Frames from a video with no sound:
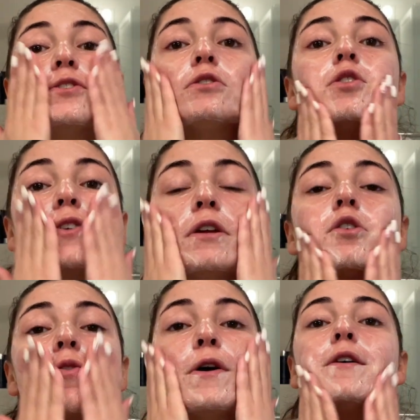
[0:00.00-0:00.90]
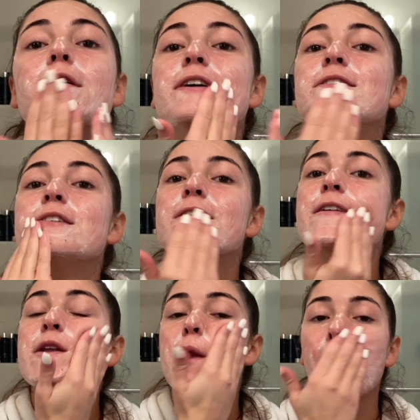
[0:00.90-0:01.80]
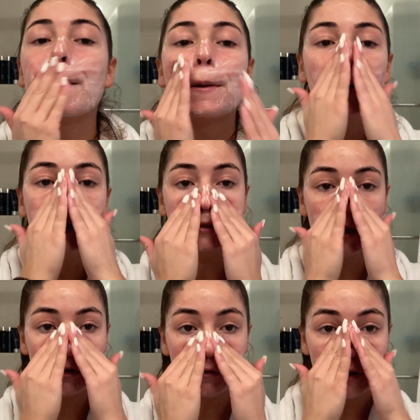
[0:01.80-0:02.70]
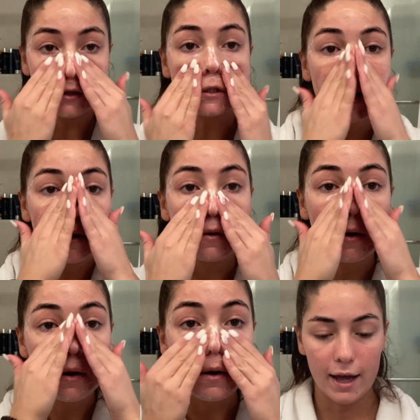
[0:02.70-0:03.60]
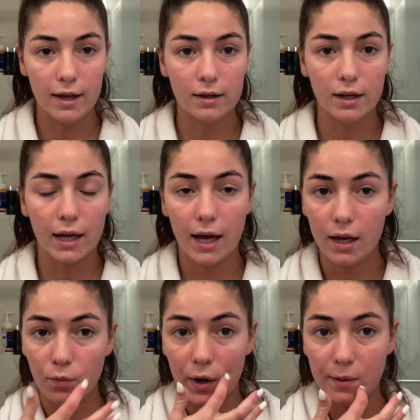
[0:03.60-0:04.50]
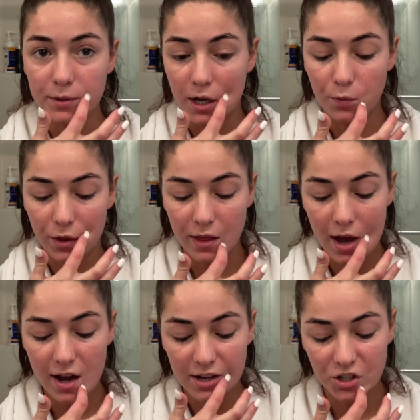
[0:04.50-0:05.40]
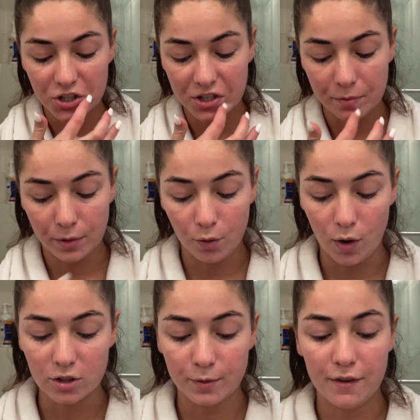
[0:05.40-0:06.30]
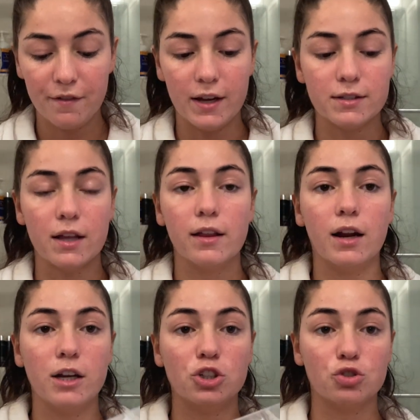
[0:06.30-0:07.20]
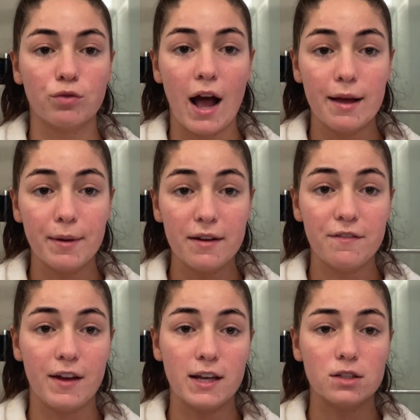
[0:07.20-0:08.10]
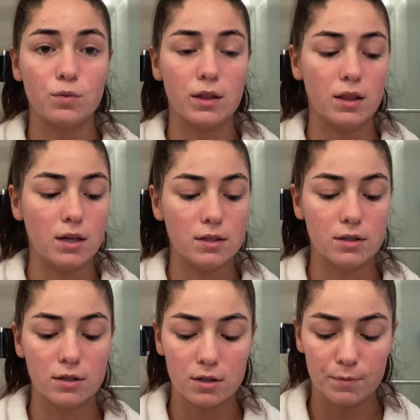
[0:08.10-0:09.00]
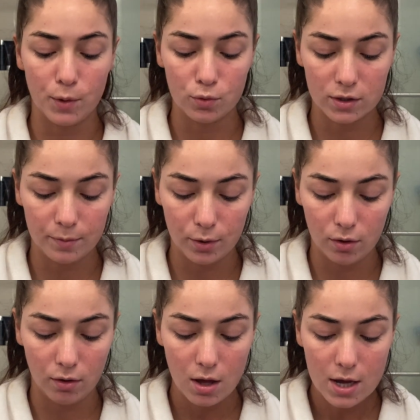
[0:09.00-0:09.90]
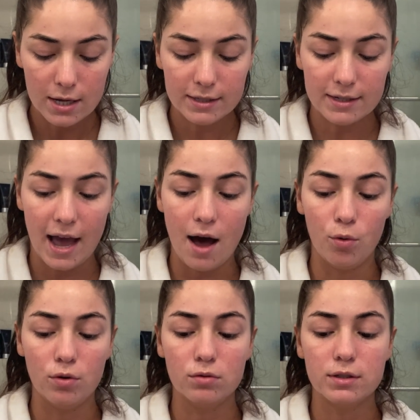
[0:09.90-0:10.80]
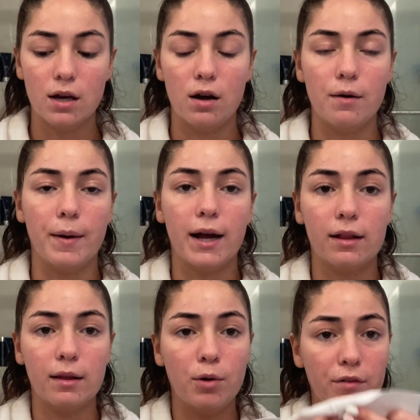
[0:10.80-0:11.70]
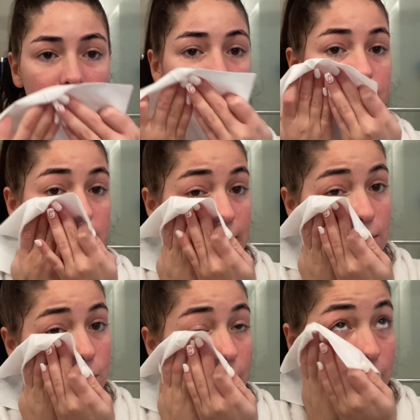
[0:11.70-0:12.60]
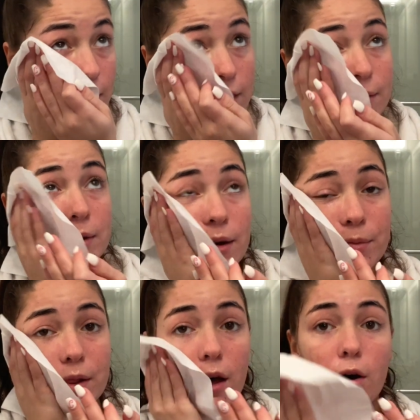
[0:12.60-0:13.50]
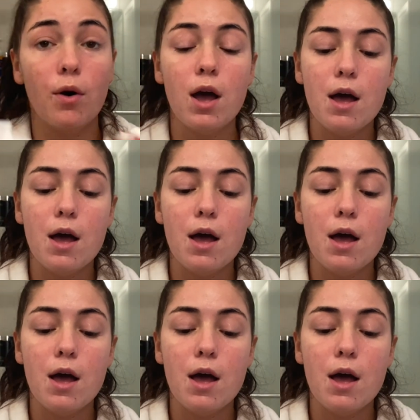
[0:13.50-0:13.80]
So you did your oil cleanser. Now you're cleansing your face. And again, when I'm done with that, I just simply wash my face, and then I dry my face with these disposable towels. I got them off Amazon, so I'll link them down below.